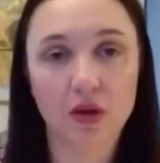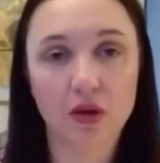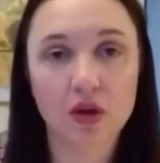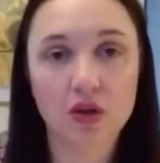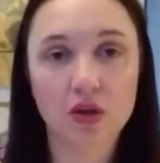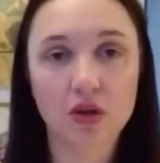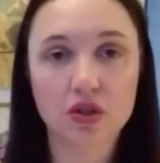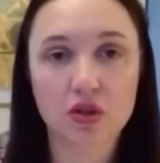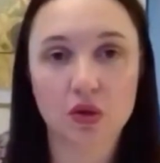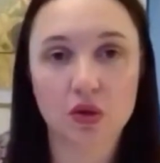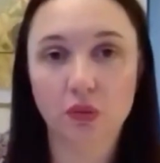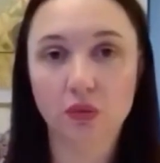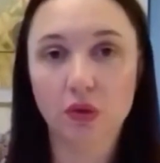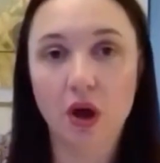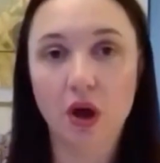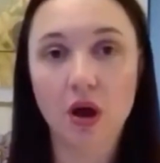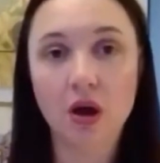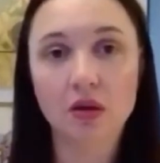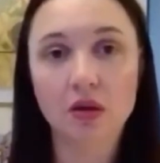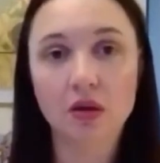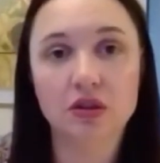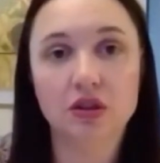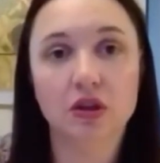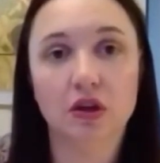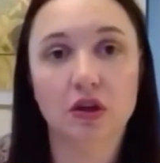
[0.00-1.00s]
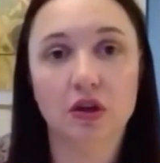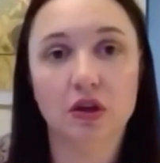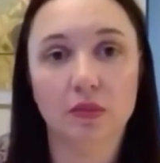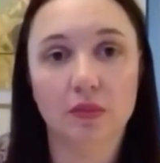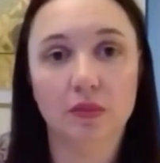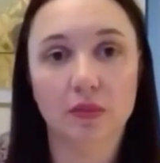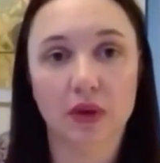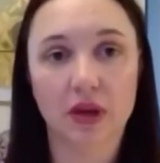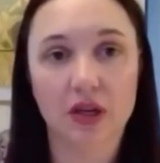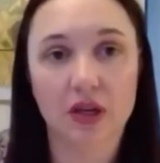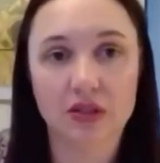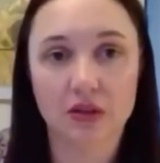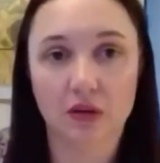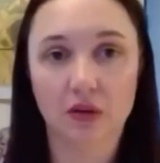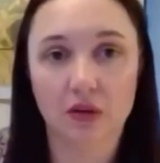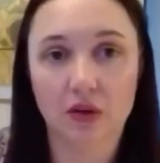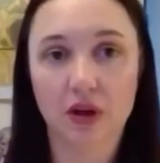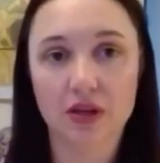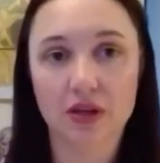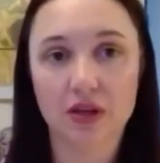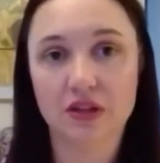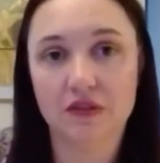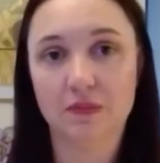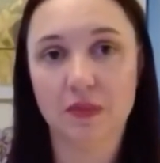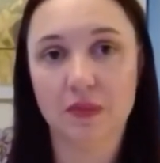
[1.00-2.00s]
So long-term, it's a
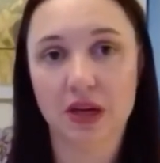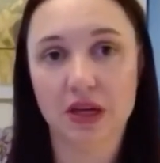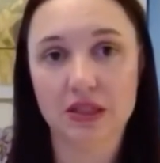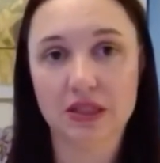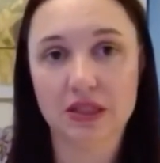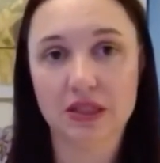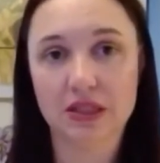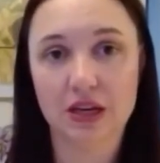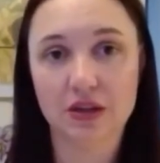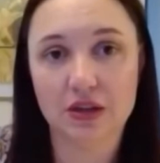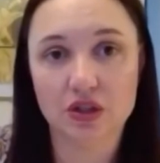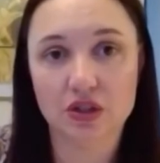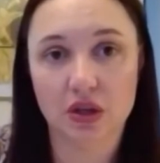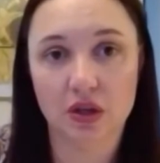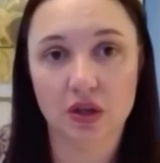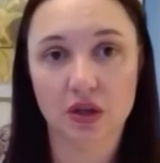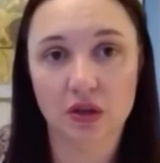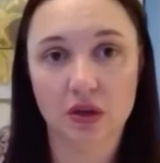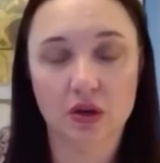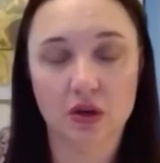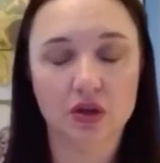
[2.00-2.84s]
loss of meditation.